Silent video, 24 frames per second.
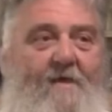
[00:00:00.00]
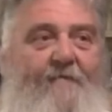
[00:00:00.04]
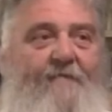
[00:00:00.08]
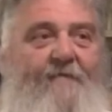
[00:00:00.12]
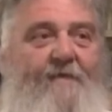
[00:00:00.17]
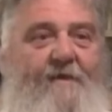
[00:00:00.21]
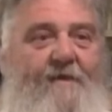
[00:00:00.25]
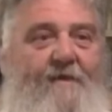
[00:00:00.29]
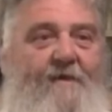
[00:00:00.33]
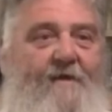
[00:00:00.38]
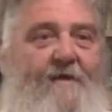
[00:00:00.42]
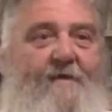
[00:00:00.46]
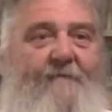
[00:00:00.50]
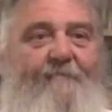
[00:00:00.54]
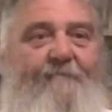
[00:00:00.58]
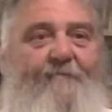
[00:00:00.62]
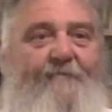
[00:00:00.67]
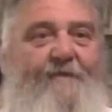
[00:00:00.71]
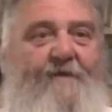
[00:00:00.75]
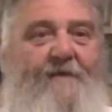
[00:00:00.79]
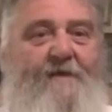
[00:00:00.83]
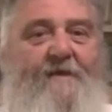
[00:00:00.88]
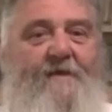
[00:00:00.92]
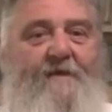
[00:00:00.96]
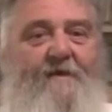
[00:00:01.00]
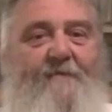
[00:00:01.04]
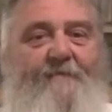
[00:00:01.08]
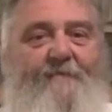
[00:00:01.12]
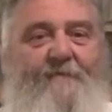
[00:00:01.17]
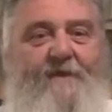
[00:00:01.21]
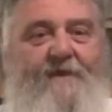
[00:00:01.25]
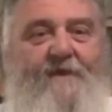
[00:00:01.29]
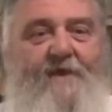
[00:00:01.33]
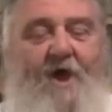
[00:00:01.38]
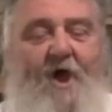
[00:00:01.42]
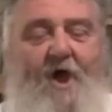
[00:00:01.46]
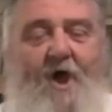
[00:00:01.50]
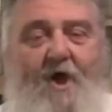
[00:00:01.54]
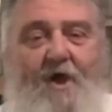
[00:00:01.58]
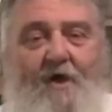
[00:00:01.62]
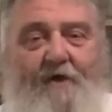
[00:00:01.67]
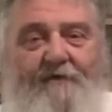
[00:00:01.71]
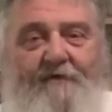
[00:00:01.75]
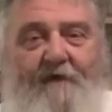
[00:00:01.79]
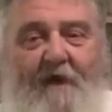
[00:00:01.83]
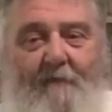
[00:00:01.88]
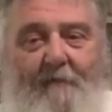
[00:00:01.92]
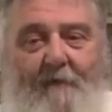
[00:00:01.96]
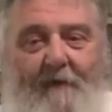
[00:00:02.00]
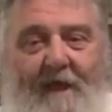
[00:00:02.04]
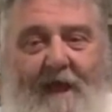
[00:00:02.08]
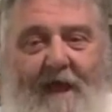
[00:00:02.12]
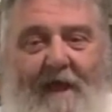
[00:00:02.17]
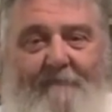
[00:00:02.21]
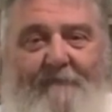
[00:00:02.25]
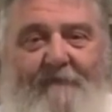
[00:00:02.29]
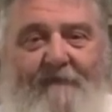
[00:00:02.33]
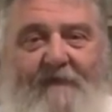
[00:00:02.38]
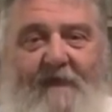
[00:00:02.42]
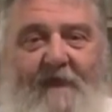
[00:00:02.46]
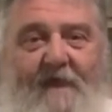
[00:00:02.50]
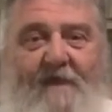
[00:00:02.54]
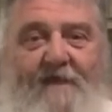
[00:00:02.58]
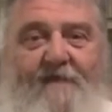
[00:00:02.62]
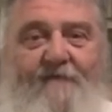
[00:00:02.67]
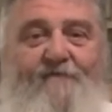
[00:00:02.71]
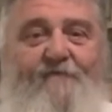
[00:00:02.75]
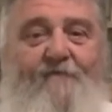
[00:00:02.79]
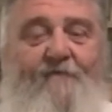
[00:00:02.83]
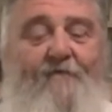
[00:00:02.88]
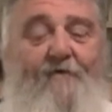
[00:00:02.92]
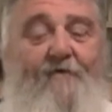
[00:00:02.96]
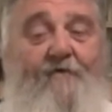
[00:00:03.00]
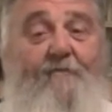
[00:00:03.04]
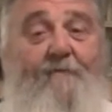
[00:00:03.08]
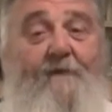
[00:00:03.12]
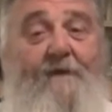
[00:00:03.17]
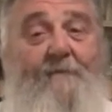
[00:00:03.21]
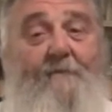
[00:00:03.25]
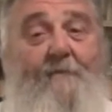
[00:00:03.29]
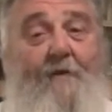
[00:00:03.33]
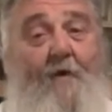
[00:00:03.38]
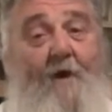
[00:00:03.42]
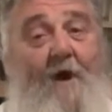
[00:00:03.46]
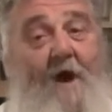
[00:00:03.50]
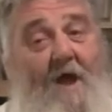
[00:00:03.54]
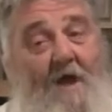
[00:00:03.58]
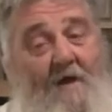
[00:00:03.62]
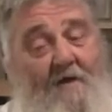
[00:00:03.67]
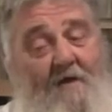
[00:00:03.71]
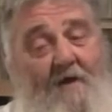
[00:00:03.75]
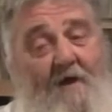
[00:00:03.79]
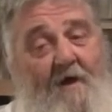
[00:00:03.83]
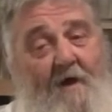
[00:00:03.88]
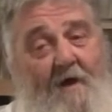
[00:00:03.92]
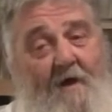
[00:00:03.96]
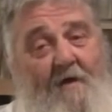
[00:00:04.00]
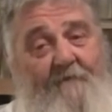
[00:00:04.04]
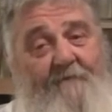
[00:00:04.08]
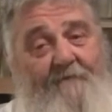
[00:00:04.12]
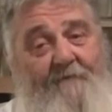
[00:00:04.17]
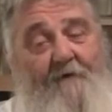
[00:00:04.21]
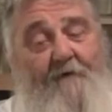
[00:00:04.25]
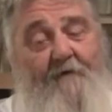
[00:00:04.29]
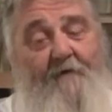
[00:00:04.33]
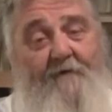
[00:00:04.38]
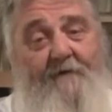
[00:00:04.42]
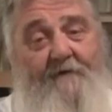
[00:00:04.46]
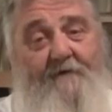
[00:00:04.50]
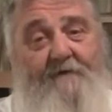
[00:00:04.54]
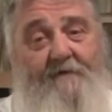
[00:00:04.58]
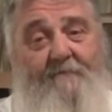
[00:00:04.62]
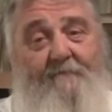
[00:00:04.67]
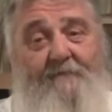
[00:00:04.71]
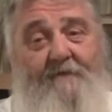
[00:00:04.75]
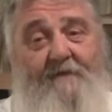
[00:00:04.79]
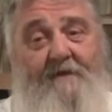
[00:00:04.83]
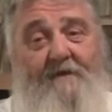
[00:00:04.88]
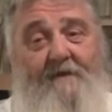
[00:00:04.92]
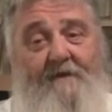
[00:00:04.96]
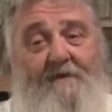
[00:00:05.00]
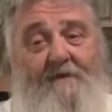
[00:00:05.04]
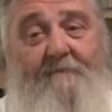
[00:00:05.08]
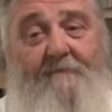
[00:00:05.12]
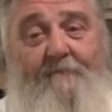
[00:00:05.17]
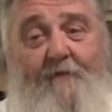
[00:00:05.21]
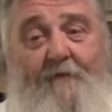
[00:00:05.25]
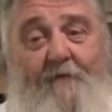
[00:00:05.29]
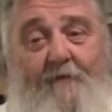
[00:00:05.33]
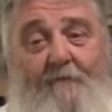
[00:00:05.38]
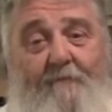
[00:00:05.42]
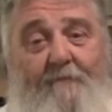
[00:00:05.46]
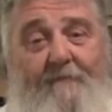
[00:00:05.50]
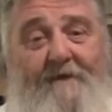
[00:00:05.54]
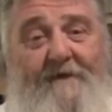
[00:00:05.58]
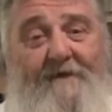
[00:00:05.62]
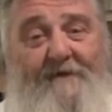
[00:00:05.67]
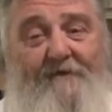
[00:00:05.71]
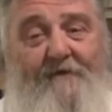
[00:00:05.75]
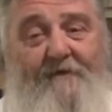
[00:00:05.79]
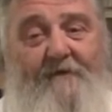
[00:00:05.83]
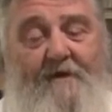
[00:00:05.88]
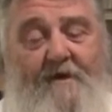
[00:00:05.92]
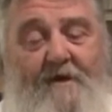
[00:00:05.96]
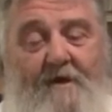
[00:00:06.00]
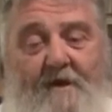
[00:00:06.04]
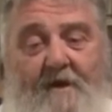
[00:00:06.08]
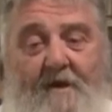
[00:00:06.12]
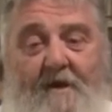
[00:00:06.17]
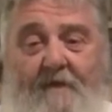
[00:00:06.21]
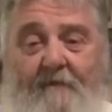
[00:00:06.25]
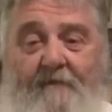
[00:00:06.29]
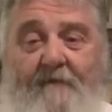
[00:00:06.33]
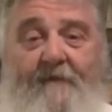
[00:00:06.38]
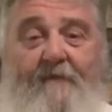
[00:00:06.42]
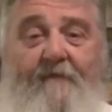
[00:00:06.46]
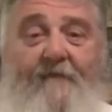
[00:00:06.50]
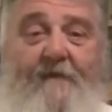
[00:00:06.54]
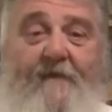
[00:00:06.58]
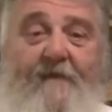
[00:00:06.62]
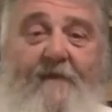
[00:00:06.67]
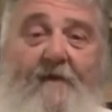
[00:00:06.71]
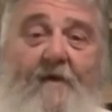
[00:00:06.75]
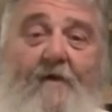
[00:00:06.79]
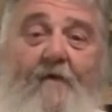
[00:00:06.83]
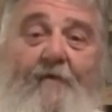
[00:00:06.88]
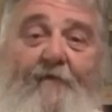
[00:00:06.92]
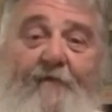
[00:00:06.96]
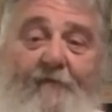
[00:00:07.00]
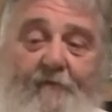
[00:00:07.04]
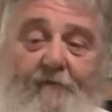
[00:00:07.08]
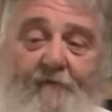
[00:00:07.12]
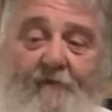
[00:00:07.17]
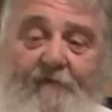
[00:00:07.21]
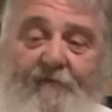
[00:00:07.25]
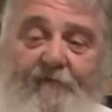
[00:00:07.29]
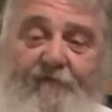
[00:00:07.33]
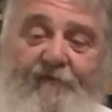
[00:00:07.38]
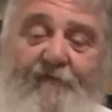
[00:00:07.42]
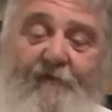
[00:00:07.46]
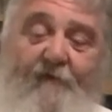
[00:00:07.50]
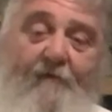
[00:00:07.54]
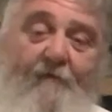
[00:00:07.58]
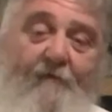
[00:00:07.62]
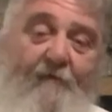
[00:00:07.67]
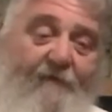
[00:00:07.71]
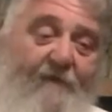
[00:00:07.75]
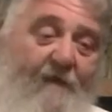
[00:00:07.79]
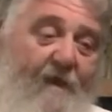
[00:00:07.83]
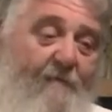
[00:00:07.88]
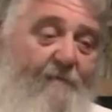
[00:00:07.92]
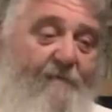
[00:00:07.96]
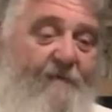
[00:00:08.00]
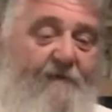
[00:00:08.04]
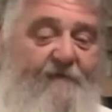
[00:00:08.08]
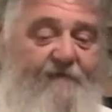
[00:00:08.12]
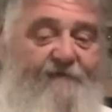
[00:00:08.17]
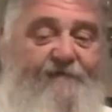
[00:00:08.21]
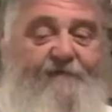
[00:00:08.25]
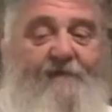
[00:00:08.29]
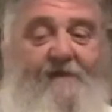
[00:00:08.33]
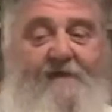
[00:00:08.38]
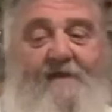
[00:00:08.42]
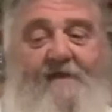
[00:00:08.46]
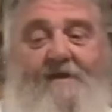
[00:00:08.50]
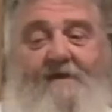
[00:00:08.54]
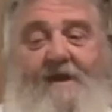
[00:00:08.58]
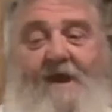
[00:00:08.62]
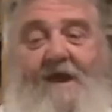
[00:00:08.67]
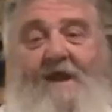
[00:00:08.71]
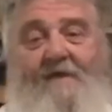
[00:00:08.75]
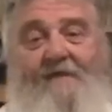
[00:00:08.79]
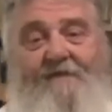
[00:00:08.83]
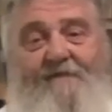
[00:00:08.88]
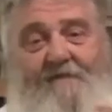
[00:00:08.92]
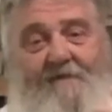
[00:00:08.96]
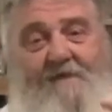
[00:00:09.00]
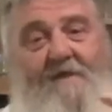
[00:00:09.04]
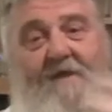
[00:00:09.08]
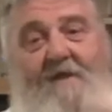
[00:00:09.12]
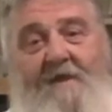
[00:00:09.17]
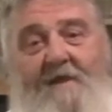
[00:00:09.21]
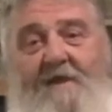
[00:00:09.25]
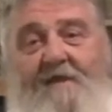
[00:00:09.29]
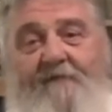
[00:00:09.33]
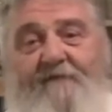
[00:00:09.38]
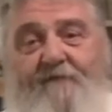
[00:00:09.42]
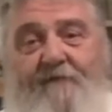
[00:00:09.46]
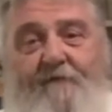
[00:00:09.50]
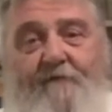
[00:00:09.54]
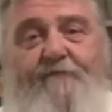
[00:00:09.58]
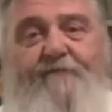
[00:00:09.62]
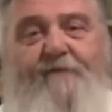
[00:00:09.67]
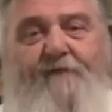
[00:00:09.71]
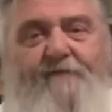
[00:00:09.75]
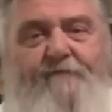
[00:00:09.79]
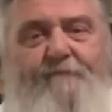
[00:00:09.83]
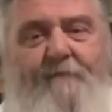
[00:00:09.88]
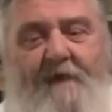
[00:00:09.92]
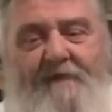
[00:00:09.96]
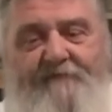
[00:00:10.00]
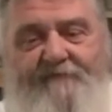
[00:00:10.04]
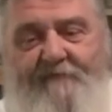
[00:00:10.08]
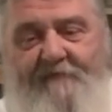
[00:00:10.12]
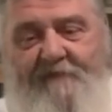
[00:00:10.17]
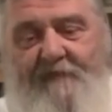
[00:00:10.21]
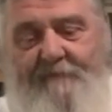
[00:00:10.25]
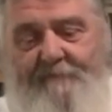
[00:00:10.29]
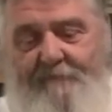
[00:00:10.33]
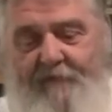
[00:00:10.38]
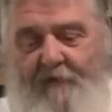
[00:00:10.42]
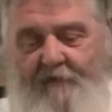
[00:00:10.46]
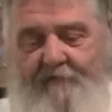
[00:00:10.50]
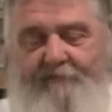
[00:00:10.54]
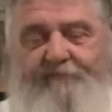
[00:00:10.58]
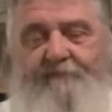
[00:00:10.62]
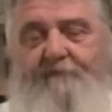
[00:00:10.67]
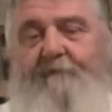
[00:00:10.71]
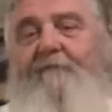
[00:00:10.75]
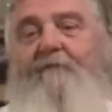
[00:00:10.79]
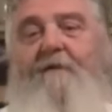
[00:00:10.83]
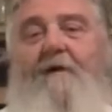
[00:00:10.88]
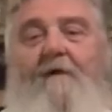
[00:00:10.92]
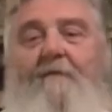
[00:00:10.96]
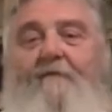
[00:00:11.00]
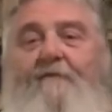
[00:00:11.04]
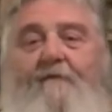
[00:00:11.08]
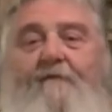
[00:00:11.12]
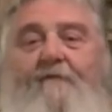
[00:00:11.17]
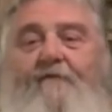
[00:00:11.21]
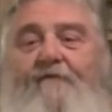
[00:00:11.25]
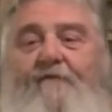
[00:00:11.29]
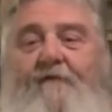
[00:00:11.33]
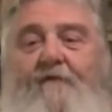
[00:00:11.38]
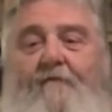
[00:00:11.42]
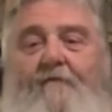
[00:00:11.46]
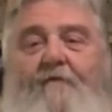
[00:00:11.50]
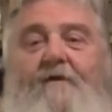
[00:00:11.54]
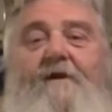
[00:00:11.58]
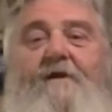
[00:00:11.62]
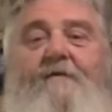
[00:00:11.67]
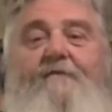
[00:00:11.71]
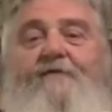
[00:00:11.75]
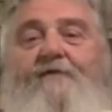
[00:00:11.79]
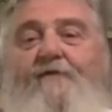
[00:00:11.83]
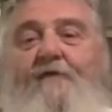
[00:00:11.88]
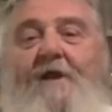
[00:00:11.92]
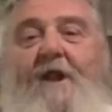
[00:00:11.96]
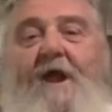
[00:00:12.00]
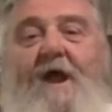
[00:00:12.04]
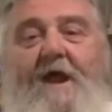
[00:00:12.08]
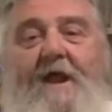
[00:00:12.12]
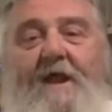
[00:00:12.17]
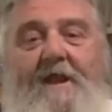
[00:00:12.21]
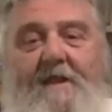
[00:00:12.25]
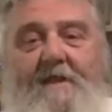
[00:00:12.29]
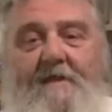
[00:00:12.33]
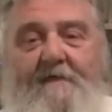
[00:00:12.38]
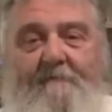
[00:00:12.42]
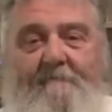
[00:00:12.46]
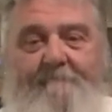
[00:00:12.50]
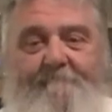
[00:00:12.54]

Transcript: The young double IPAs are going to be more alcohol forward and be a more bitter than the older ones. So with that being said, guys, it's basically personal preference. So whatever you like.